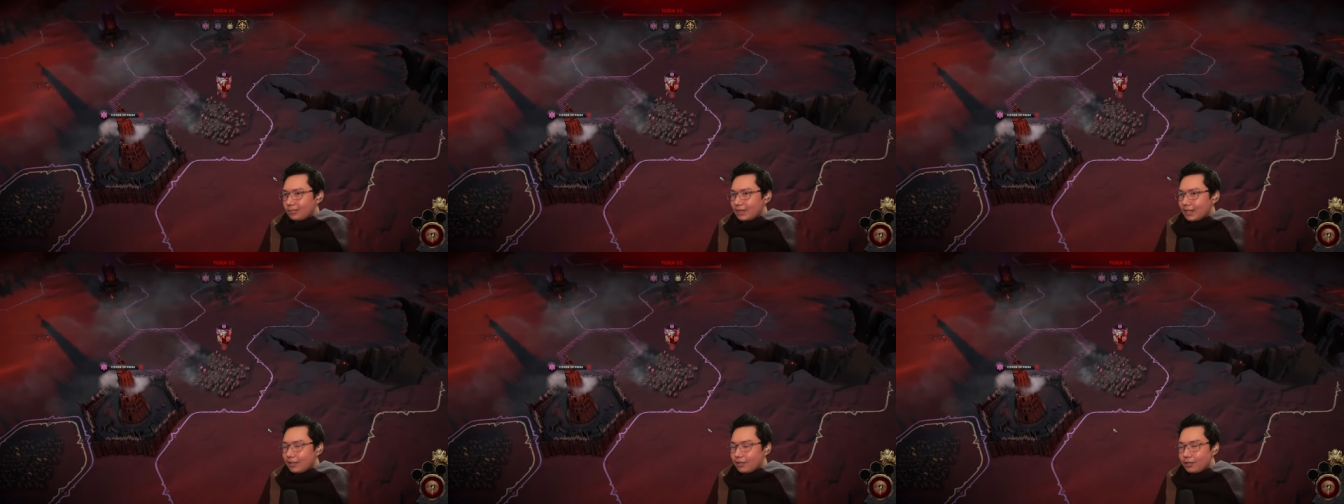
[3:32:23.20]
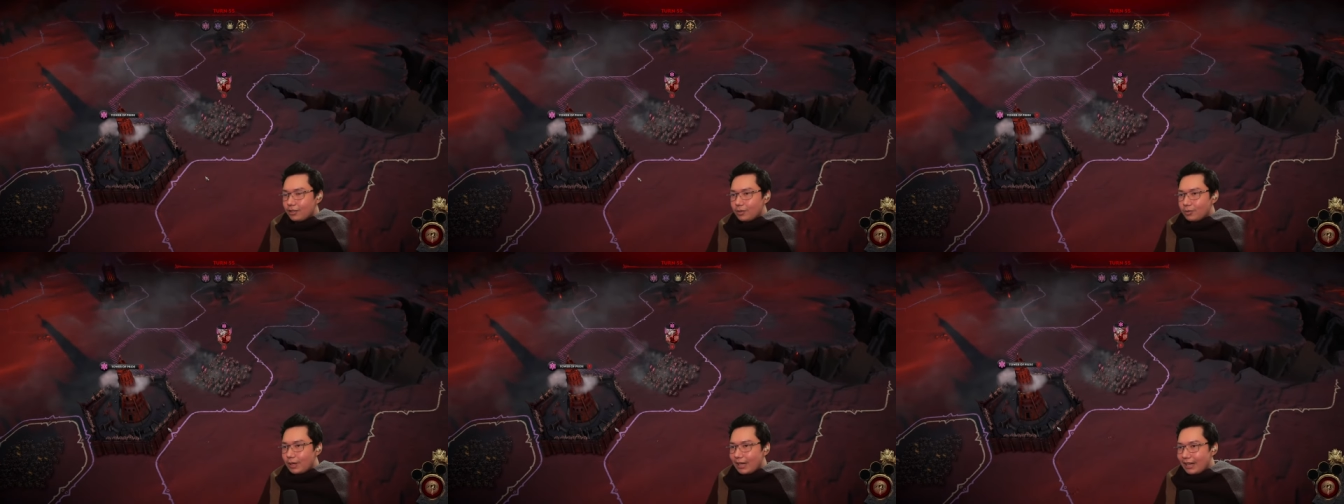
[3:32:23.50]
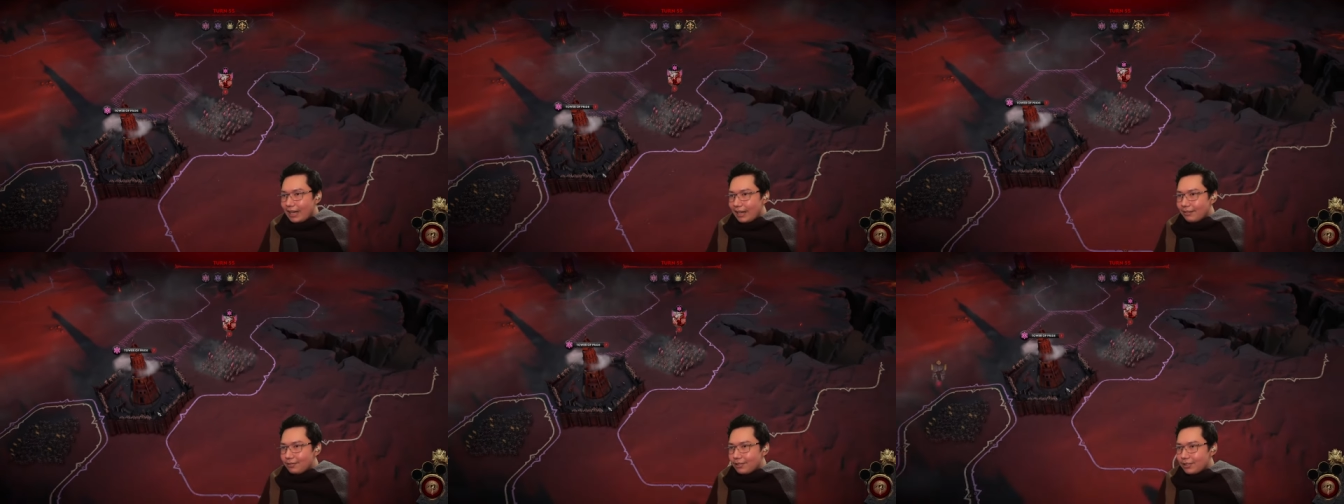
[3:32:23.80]
I don't know why
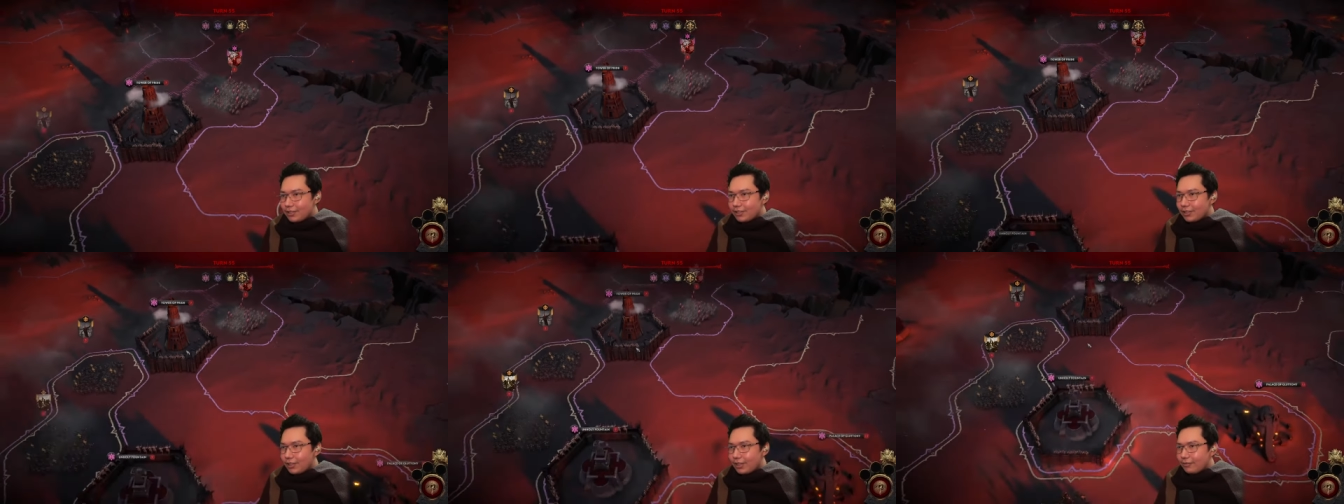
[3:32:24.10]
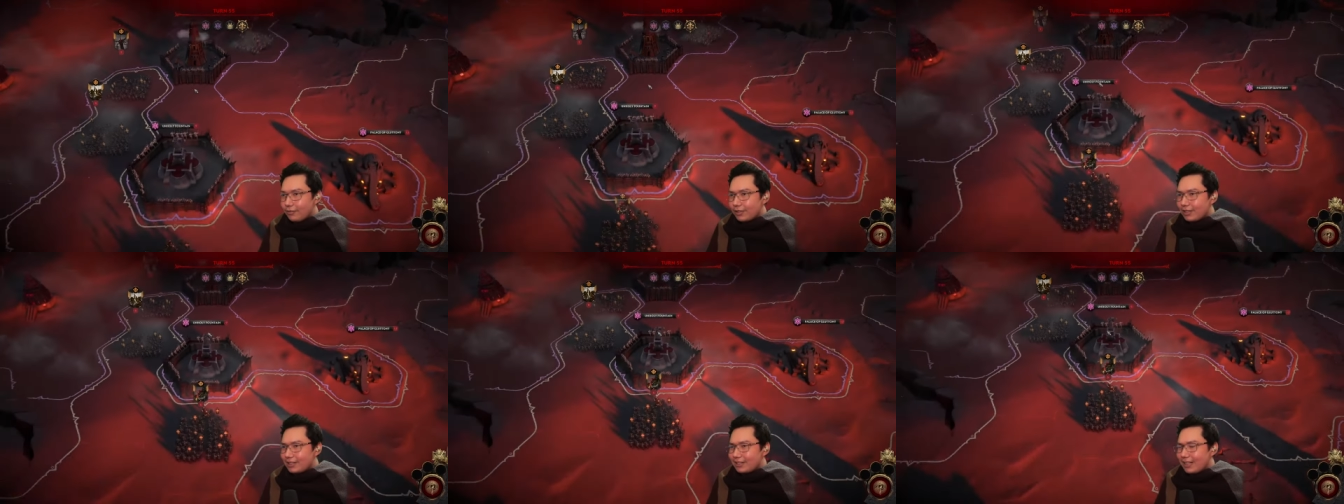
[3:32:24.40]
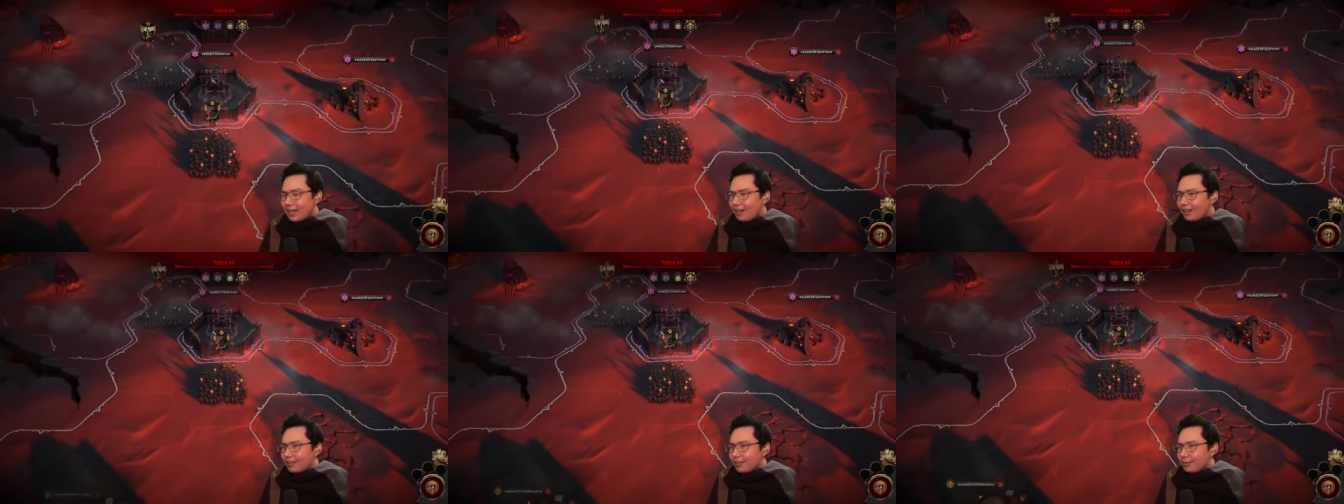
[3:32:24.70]
everyone's going for the
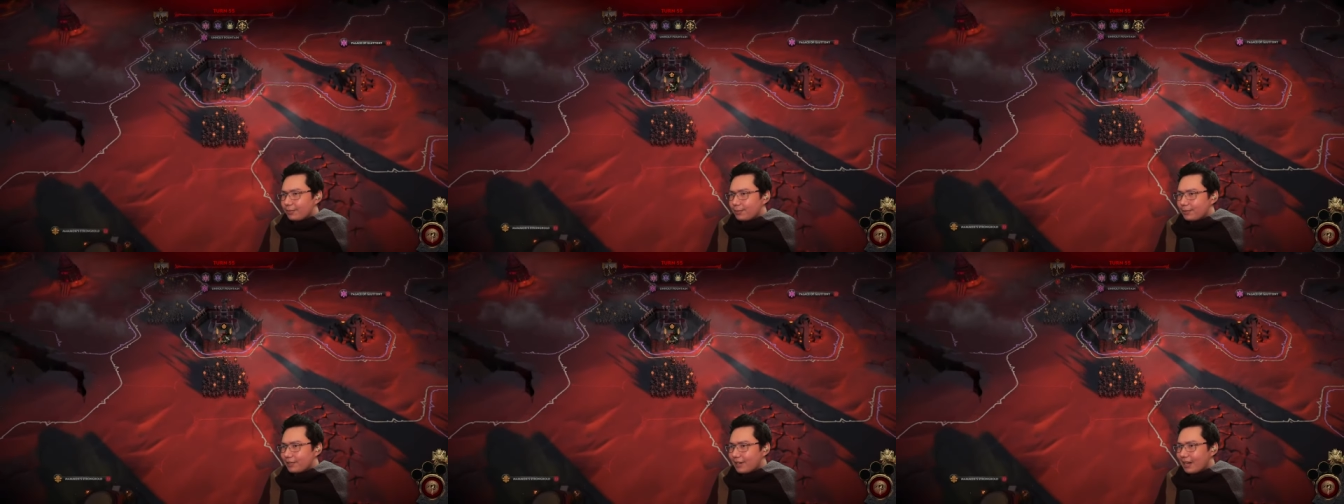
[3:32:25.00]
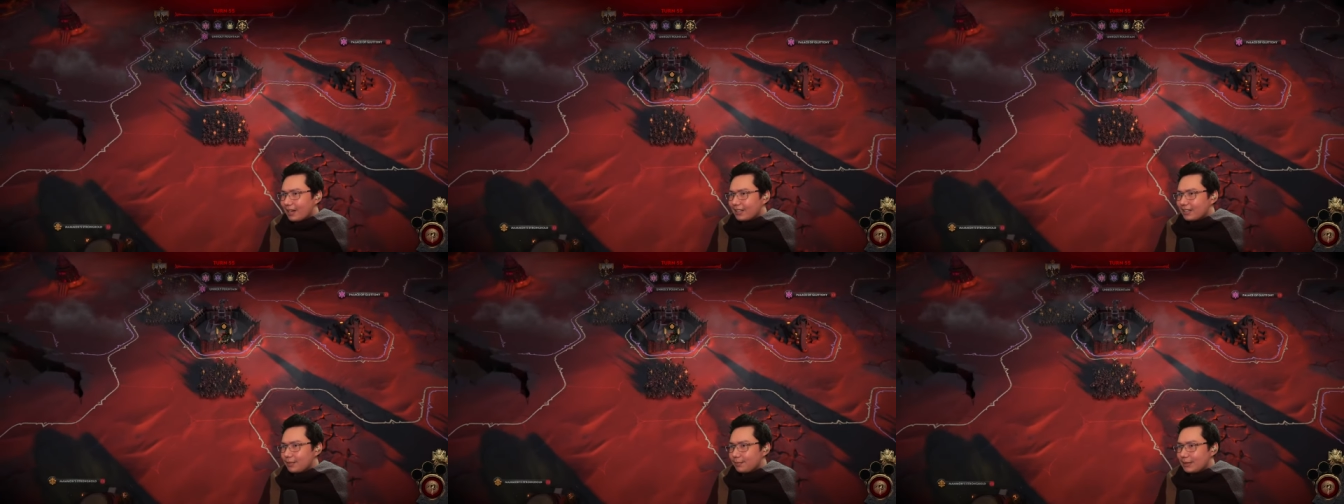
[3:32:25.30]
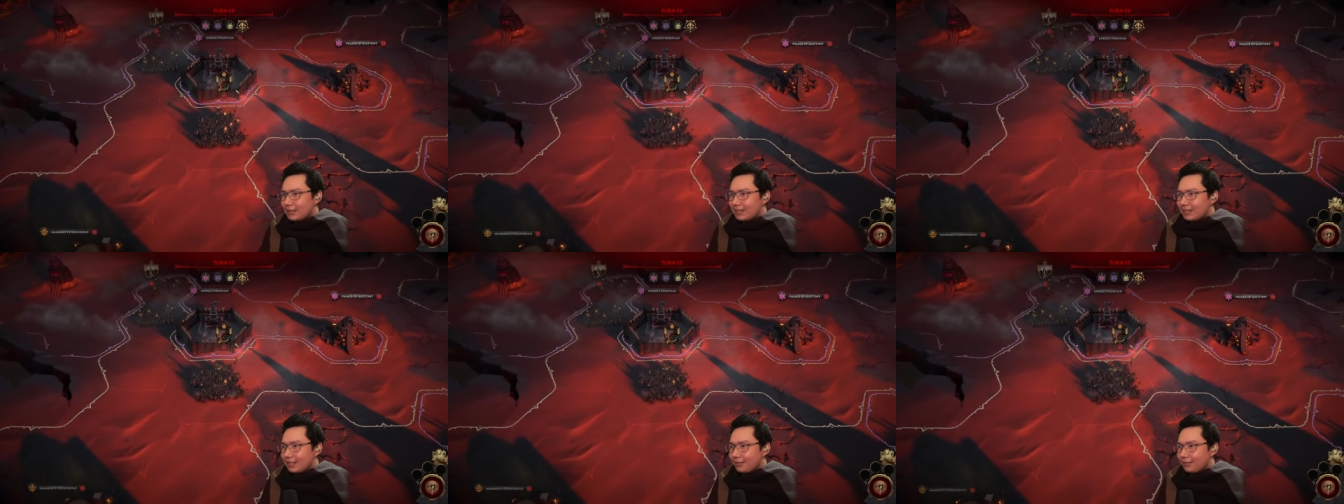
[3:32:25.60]
Tower of Pride
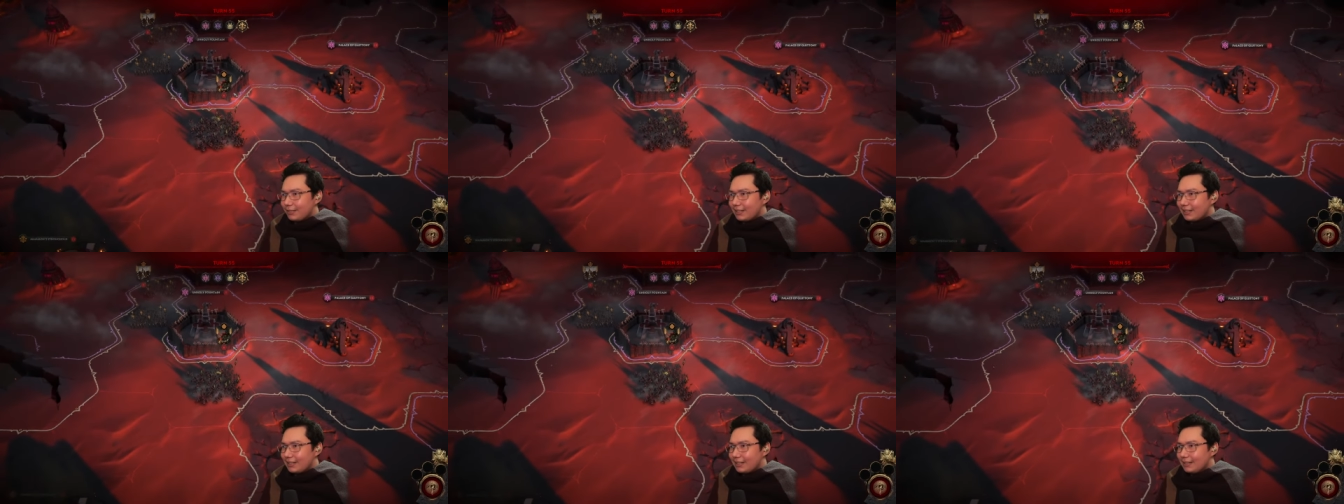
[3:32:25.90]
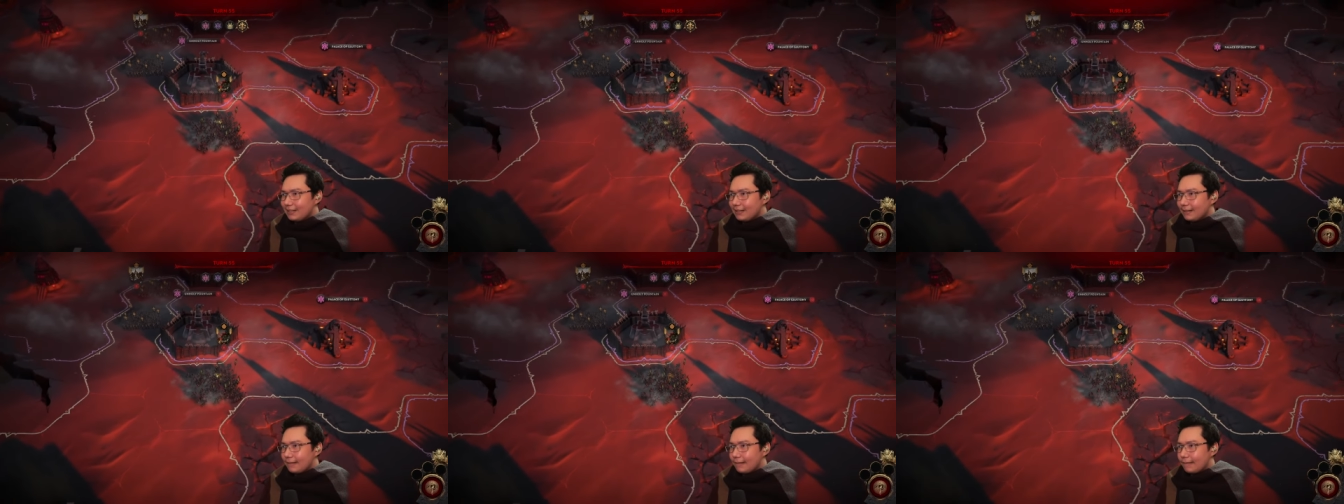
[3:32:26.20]
specifically.